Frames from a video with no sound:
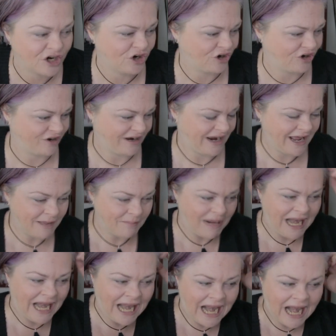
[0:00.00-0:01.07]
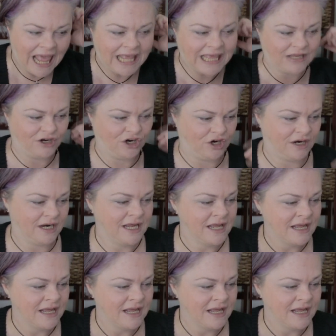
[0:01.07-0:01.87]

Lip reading: her. I am liking her.